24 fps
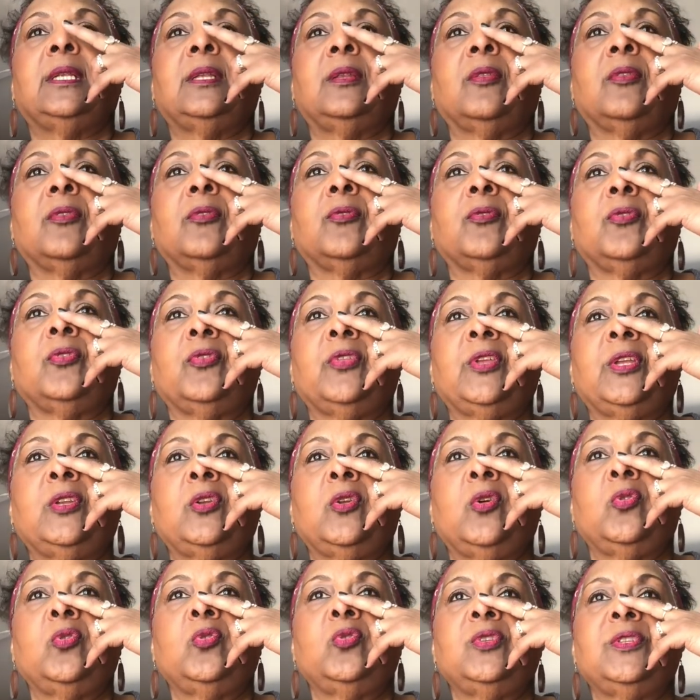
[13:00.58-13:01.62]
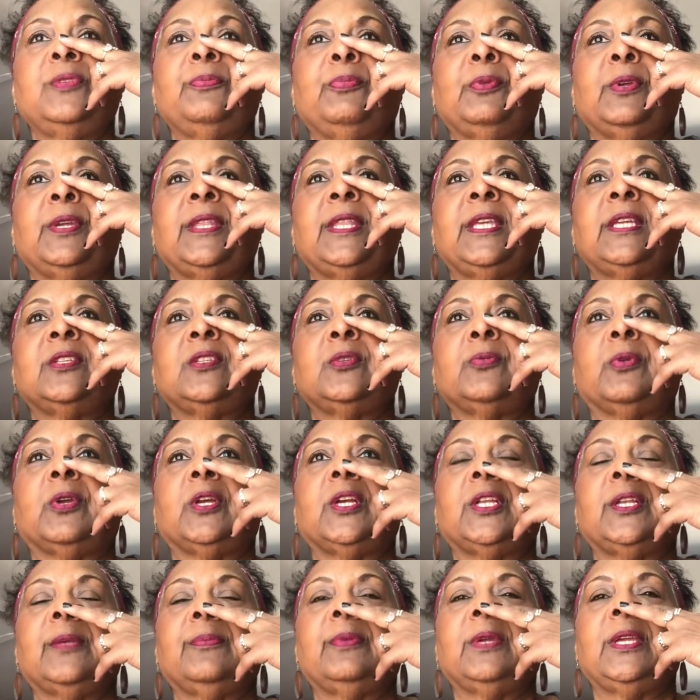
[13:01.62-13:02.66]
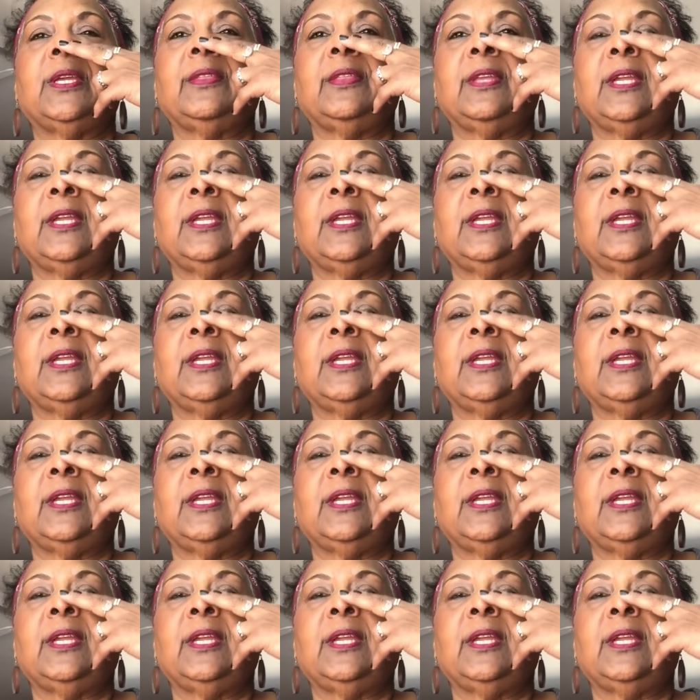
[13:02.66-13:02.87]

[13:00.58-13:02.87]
through the nose breathing. So we're going to breathe